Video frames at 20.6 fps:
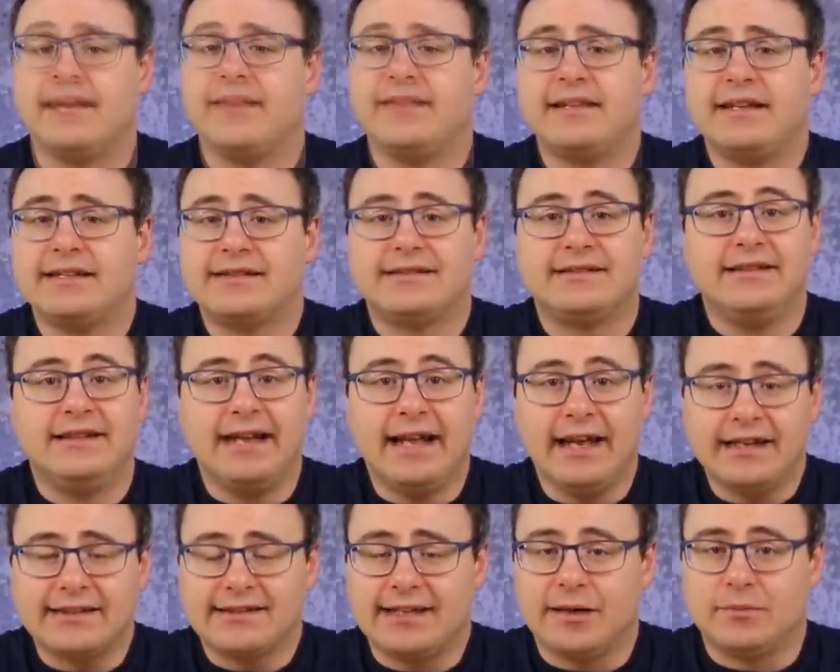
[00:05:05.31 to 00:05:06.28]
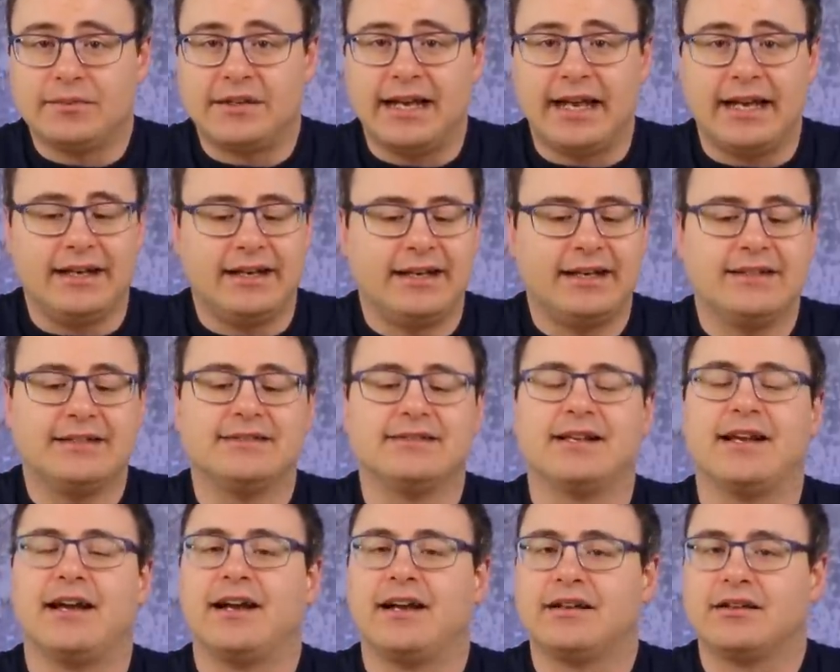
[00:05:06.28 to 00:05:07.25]
And this next update is
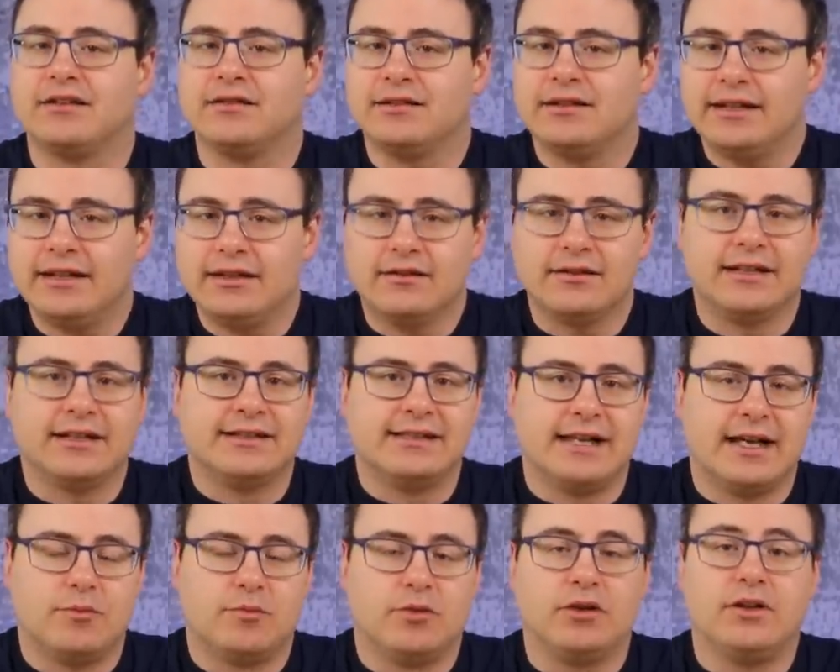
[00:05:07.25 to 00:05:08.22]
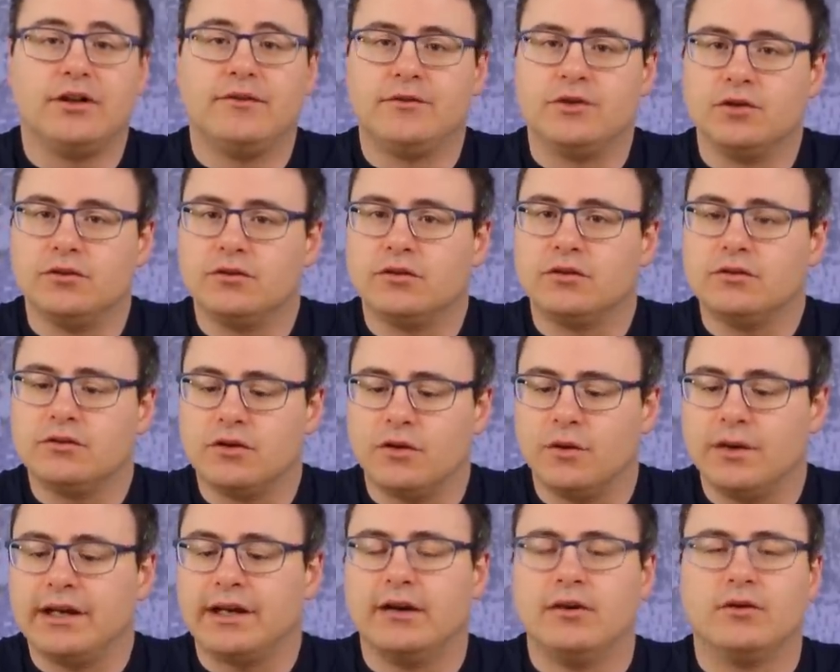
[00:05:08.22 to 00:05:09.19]
a clear example of Google
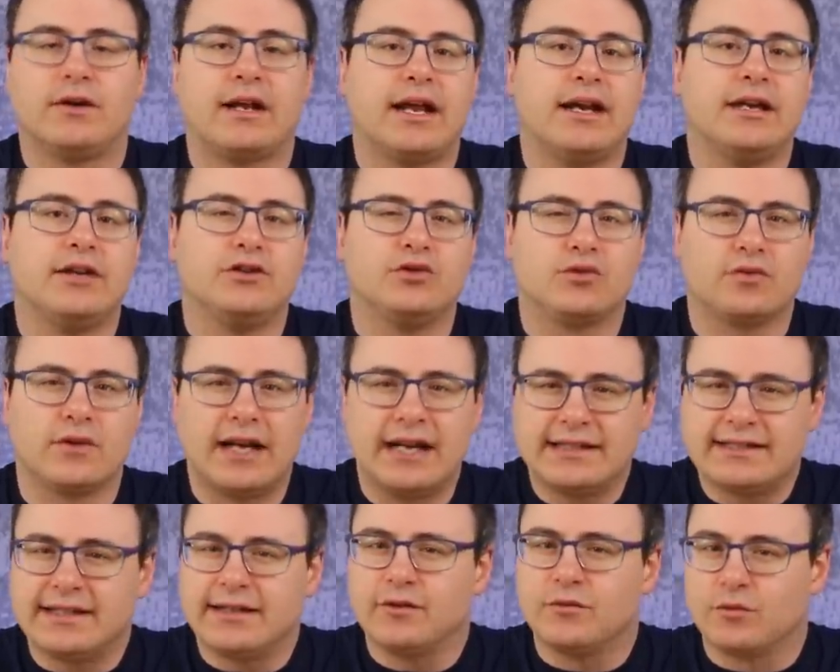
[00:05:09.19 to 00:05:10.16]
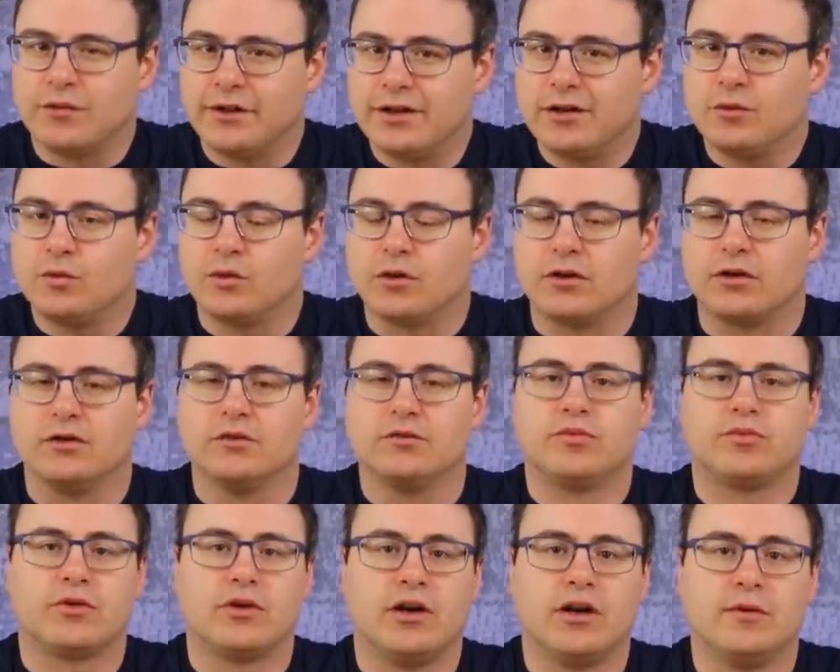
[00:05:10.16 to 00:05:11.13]
going out and addressing
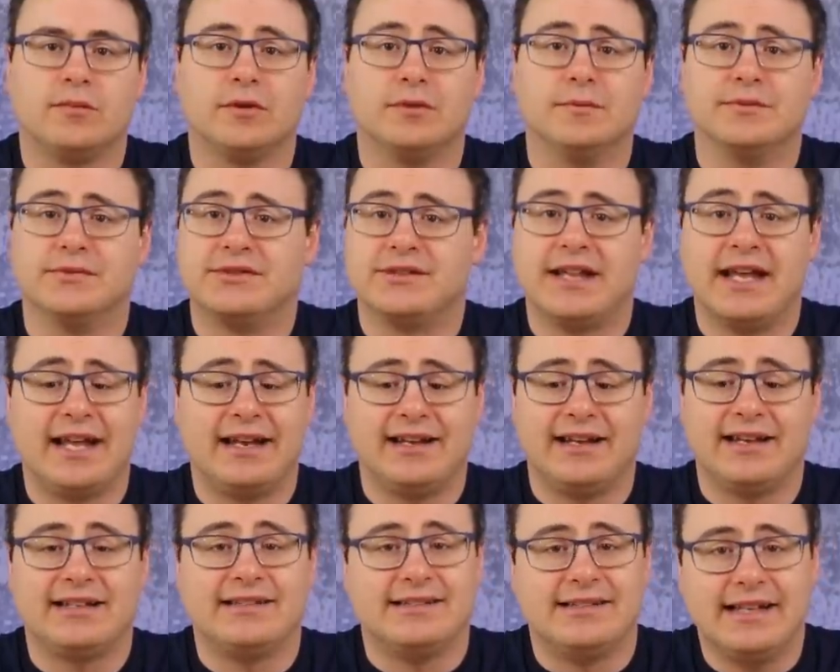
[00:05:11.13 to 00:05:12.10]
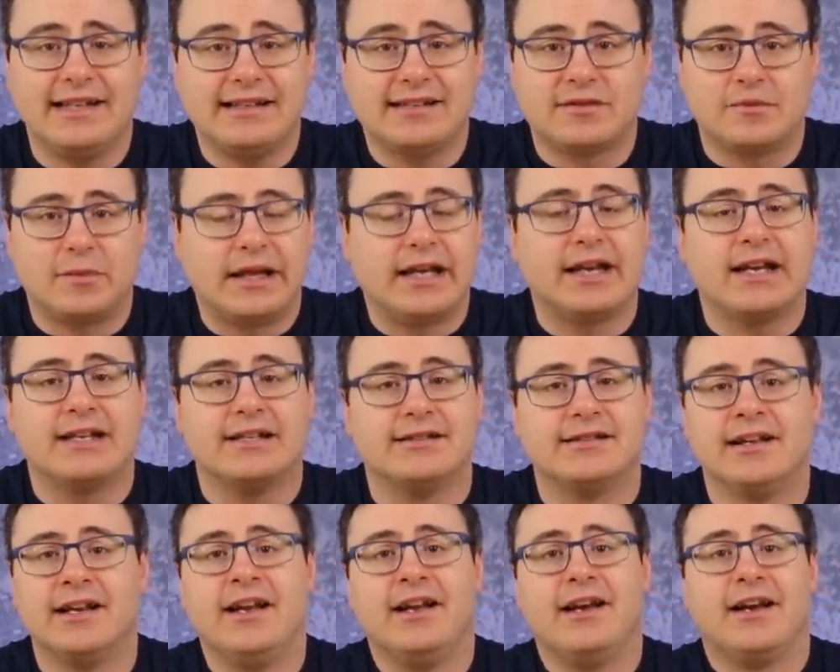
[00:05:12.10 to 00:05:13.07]
real-world problems that exist
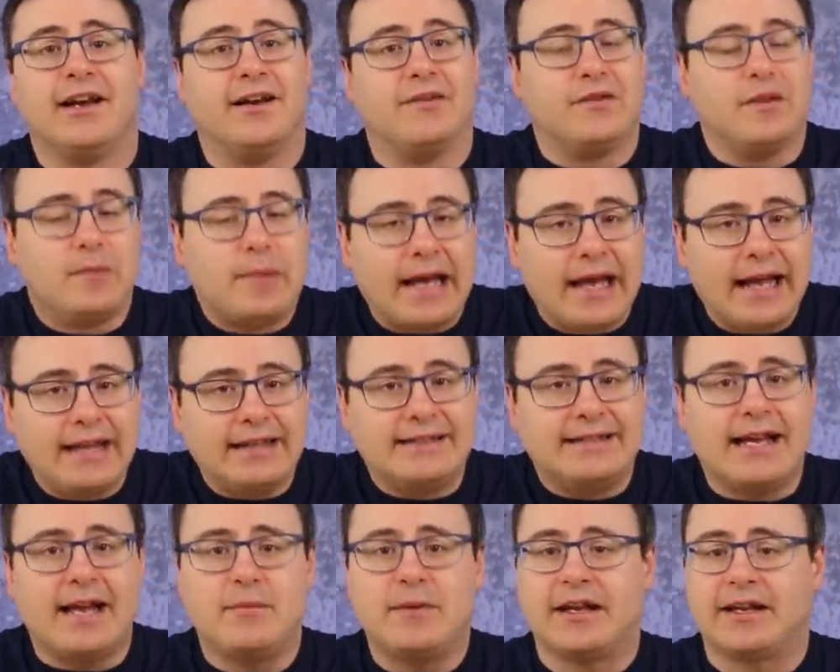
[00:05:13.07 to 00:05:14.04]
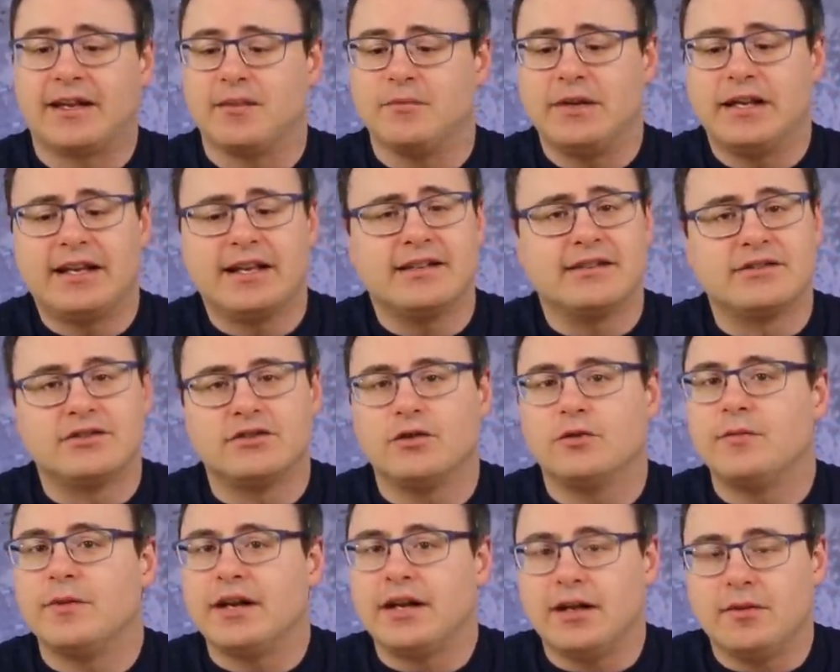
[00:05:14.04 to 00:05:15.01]
because of the pandemic and because
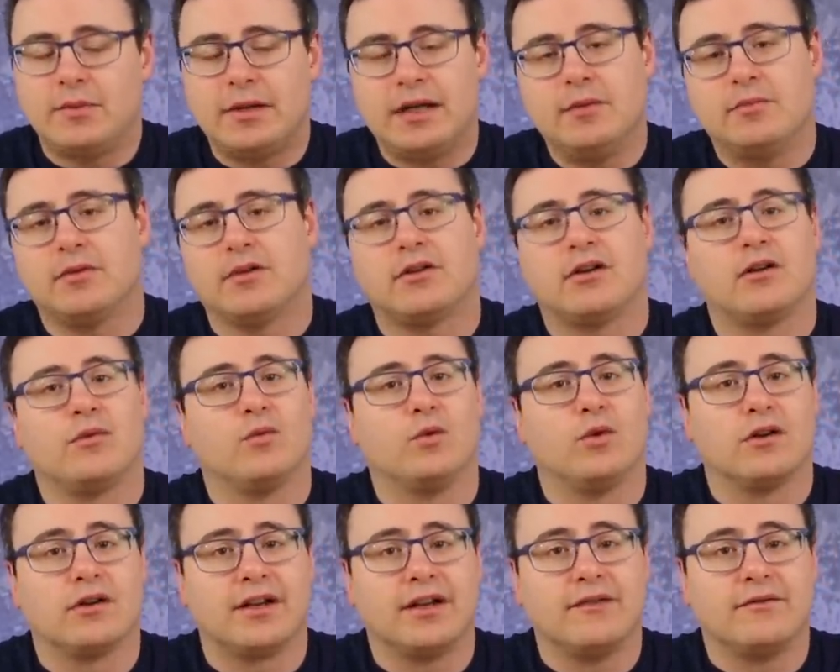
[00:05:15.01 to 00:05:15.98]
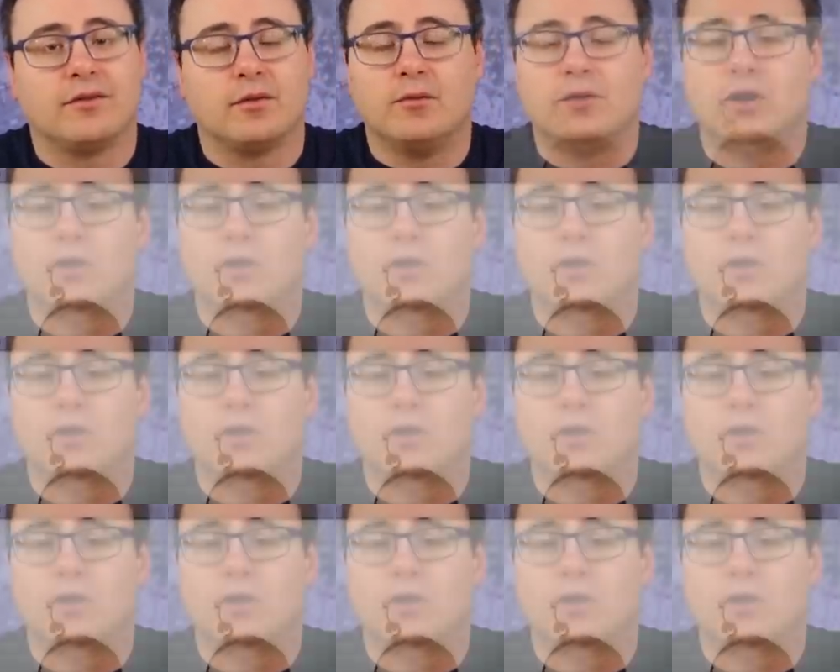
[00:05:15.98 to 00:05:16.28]
so many people are working from